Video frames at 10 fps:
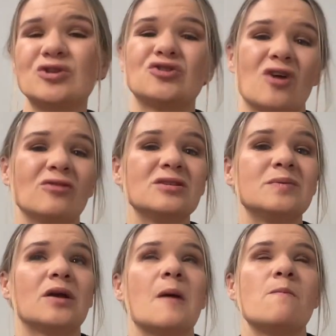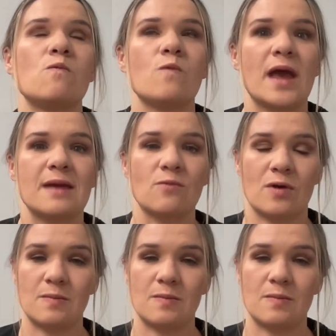struggles become way more